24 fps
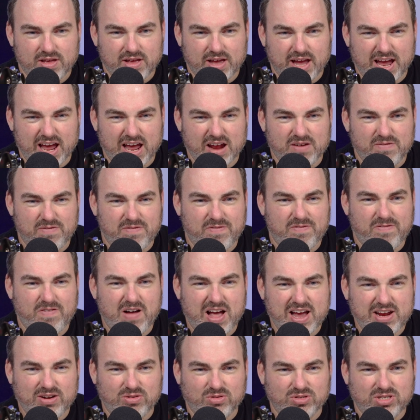and
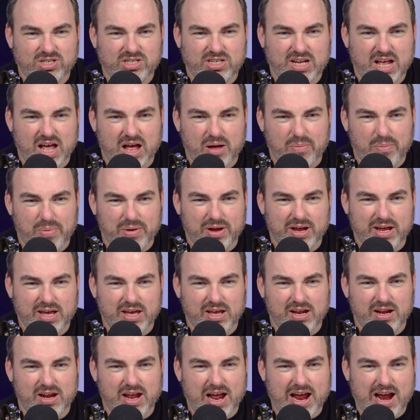final step
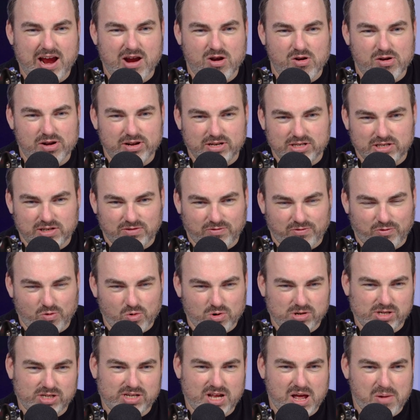in Aaron's
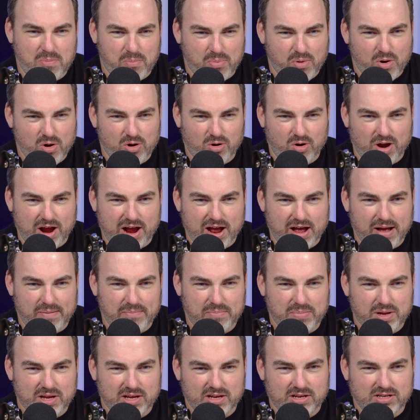4-step program